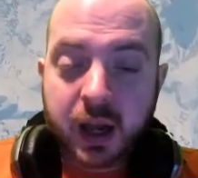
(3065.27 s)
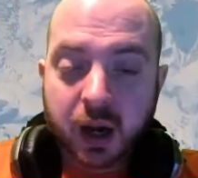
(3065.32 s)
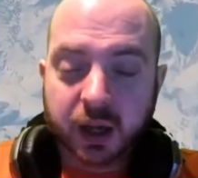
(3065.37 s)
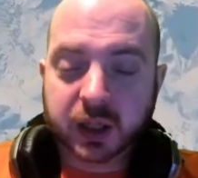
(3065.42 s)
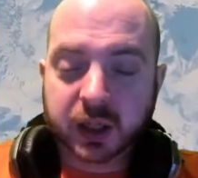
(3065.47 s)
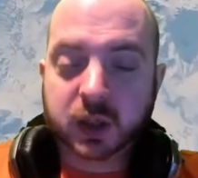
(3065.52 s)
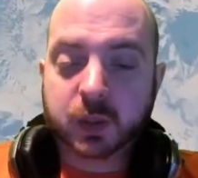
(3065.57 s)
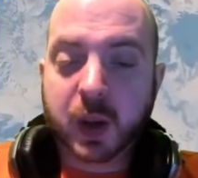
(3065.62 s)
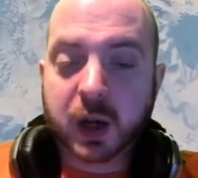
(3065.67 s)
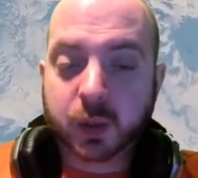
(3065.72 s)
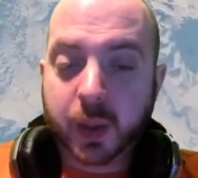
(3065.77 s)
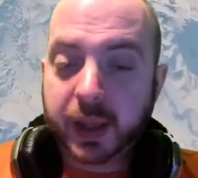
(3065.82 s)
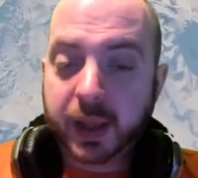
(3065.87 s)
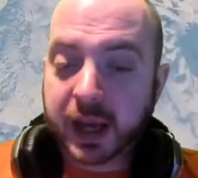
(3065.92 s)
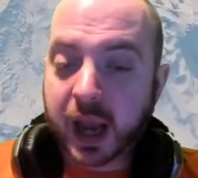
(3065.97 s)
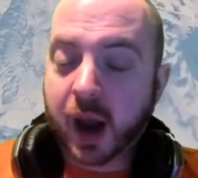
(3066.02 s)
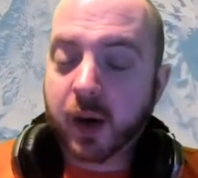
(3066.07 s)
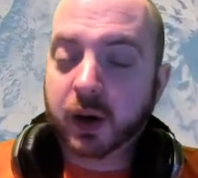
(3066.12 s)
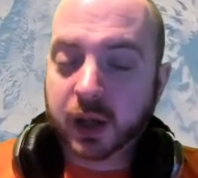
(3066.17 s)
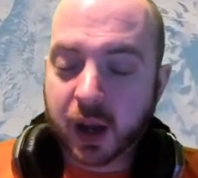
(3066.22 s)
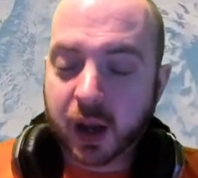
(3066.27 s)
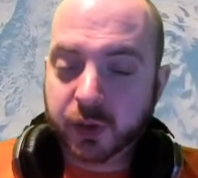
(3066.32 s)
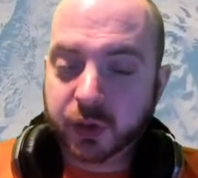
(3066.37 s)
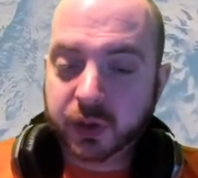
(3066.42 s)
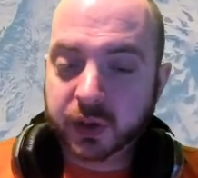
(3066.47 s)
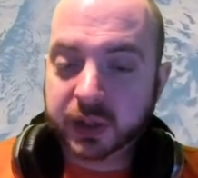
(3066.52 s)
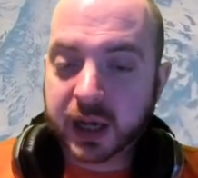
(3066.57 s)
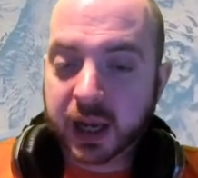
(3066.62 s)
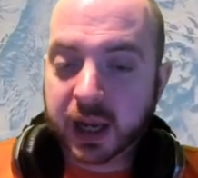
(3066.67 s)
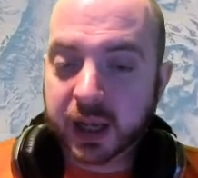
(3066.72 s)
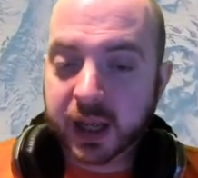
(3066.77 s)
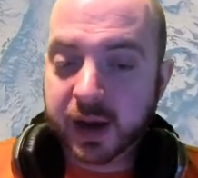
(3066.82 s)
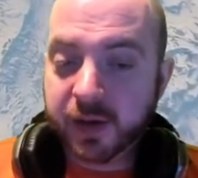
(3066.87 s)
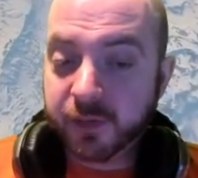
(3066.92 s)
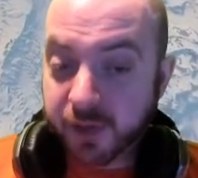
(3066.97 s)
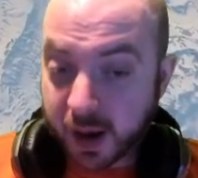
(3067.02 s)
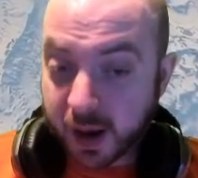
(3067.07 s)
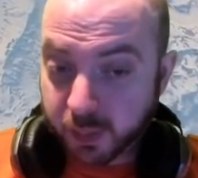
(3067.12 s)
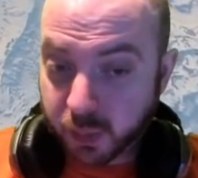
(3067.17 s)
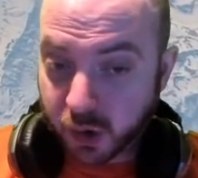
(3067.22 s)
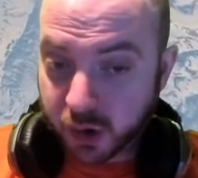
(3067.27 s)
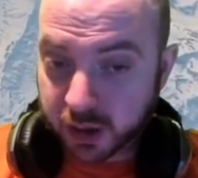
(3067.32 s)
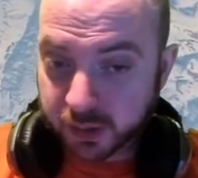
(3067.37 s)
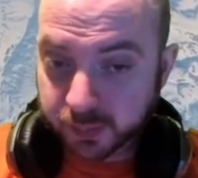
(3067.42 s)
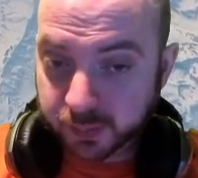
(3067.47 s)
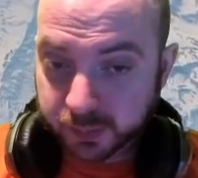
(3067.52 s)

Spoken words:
I suspect when the Carrack goes on sale in February.